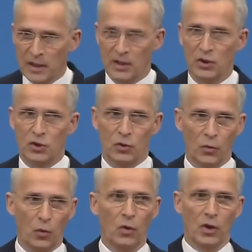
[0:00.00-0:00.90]
message
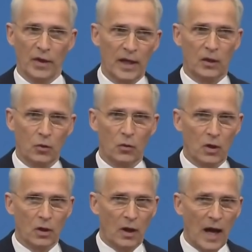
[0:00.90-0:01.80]
to all NATO
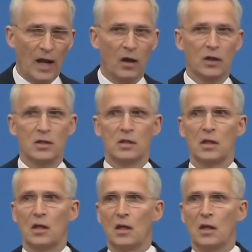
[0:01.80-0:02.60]
allies.